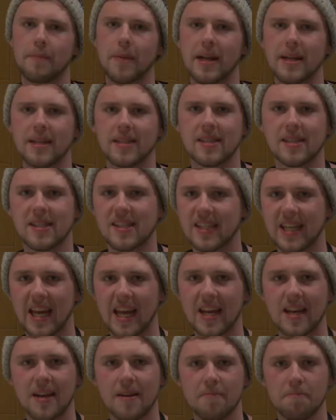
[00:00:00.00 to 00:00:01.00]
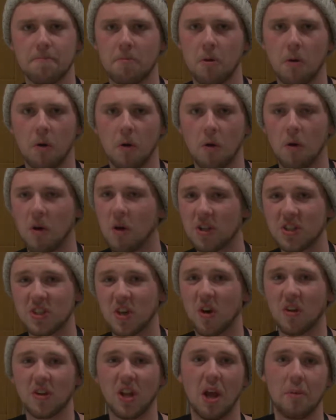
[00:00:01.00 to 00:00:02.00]
means skint, poor,
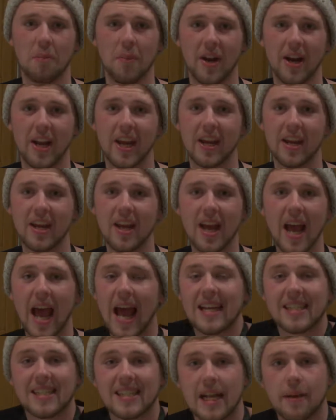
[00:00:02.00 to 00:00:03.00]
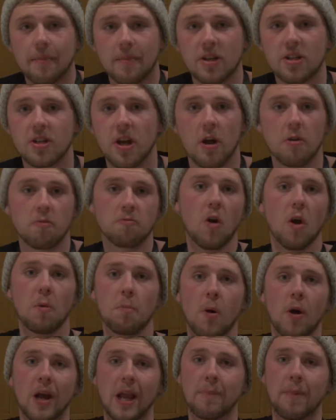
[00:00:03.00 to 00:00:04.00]
got no money. Hence the name of the show, Rock
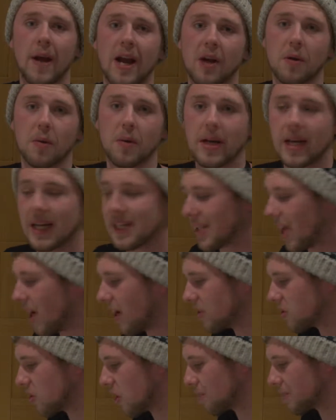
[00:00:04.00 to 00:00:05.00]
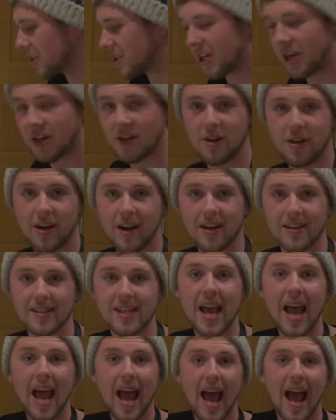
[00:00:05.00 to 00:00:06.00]
Pocket Banquet. It's our job to show you guys
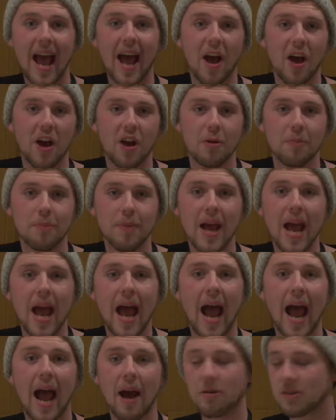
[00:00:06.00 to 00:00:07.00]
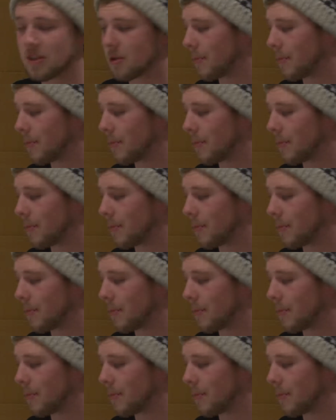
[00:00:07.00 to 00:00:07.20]
at home how to